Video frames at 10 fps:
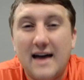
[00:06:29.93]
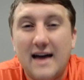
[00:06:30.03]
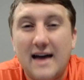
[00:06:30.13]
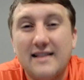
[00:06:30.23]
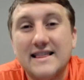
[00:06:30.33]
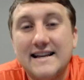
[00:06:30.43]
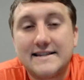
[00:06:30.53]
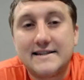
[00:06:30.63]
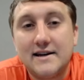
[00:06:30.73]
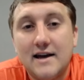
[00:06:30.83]
at
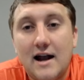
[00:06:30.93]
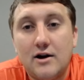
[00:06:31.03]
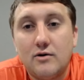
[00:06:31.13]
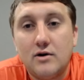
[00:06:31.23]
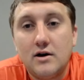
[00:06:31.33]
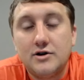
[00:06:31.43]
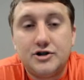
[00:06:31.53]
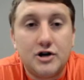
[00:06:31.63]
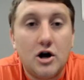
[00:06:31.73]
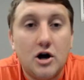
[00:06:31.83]
least, I don't know,
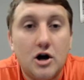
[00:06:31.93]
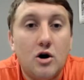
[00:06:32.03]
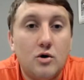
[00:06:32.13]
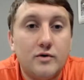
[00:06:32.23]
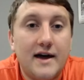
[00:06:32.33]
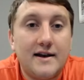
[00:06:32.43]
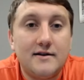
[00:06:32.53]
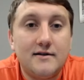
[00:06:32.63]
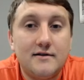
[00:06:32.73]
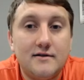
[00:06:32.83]
show that,
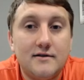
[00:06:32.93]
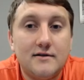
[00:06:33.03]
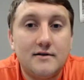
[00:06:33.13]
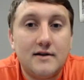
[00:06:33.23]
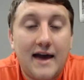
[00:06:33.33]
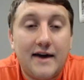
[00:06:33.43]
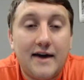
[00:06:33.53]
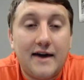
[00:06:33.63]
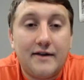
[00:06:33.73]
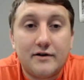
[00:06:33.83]

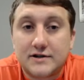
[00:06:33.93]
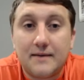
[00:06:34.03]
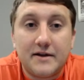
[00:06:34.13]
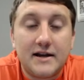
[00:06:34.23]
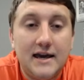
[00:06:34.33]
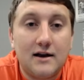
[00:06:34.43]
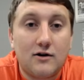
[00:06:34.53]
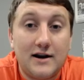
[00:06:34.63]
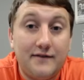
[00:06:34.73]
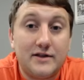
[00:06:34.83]
hey, there's something
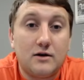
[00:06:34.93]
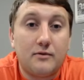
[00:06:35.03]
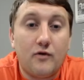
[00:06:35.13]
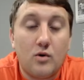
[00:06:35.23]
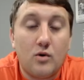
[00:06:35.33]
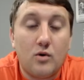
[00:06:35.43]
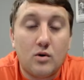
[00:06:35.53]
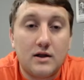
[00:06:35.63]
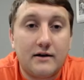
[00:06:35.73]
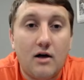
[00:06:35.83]
here. And even the year before,
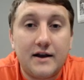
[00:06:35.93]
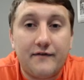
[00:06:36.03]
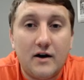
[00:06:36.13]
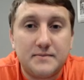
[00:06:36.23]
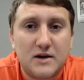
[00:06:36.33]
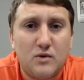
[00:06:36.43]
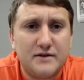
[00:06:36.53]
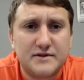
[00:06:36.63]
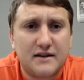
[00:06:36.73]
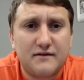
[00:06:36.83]
like Lonnie Phelps had what?
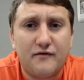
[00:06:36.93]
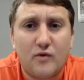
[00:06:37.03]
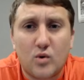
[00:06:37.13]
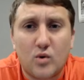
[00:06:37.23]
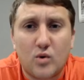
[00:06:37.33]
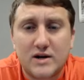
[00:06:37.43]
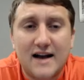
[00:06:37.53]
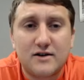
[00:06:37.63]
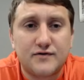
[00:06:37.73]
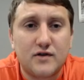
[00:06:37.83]
It was like four
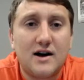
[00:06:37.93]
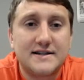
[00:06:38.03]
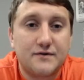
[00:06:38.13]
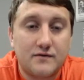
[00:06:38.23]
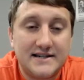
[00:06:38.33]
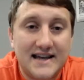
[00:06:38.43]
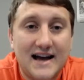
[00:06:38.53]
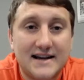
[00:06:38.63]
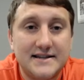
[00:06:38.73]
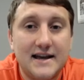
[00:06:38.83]
tackles for loss and three
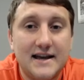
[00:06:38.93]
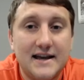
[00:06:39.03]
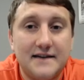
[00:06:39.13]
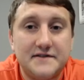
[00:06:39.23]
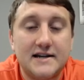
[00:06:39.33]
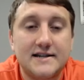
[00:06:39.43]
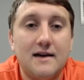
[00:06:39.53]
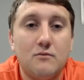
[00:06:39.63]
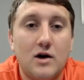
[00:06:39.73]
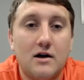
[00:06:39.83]
sacks in the FCS
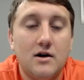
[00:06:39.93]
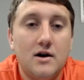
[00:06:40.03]
game where